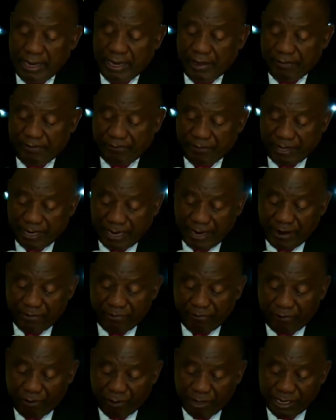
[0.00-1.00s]
If there are
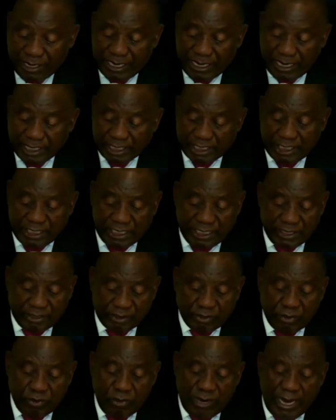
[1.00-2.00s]
foreign
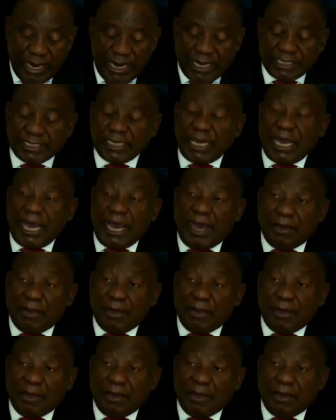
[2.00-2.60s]
nationals who act